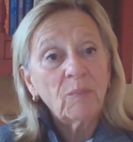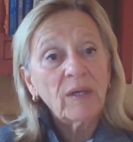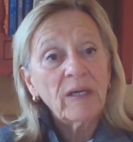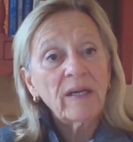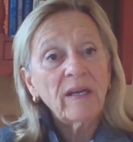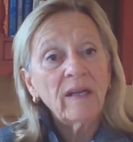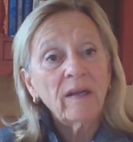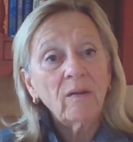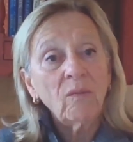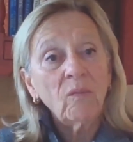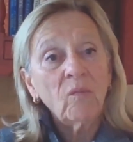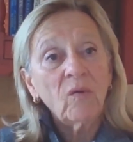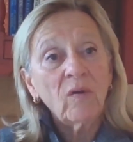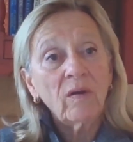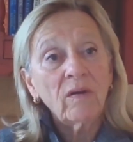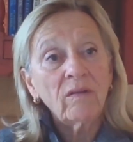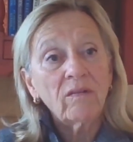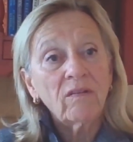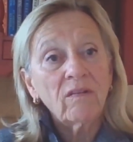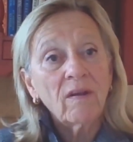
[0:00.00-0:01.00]
But it
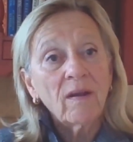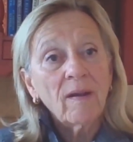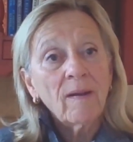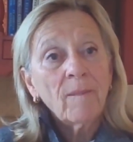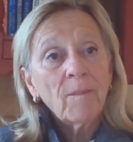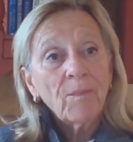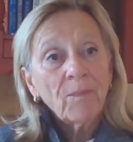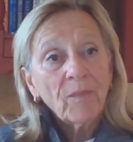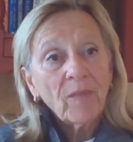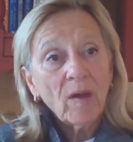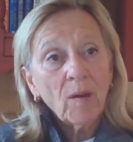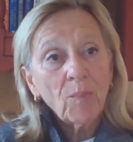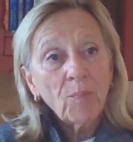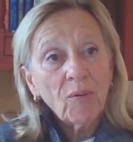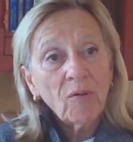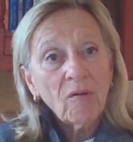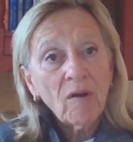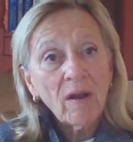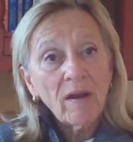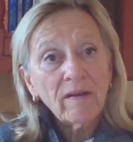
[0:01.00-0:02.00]
was a
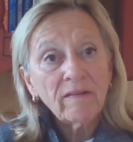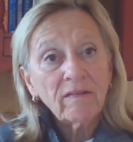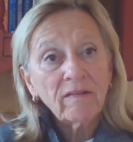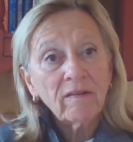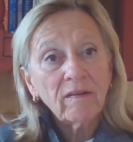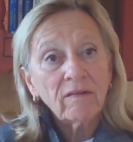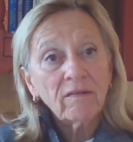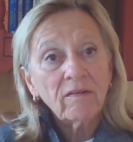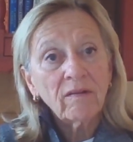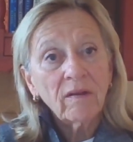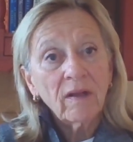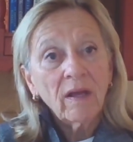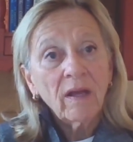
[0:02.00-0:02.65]
process.